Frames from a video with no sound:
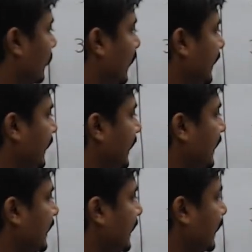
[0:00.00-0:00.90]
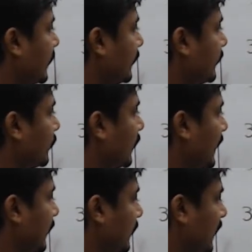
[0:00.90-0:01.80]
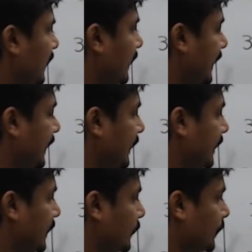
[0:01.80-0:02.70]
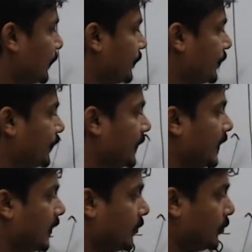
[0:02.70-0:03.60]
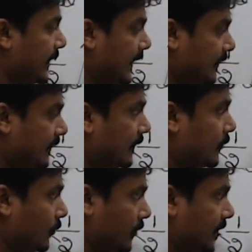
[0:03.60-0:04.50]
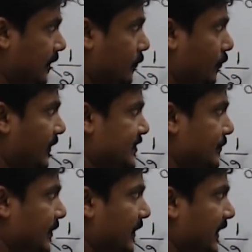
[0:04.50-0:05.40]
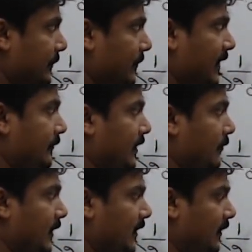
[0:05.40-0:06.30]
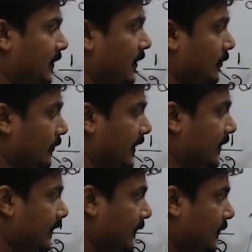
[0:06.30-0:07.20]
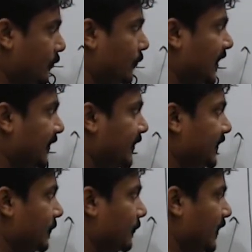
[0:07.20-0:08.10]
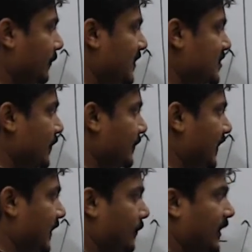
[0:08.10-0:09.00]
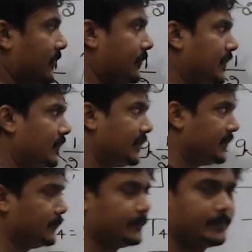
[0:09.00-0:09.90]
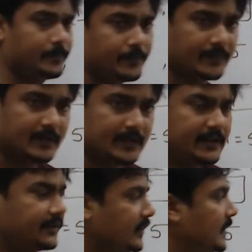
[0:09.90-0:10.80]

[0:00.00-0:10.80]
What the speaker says: What is LCM of 2 and 1? It is 2. To get this 2 must be multiplied with 1. To get this 2, 1 must be multiplied with 2. Right?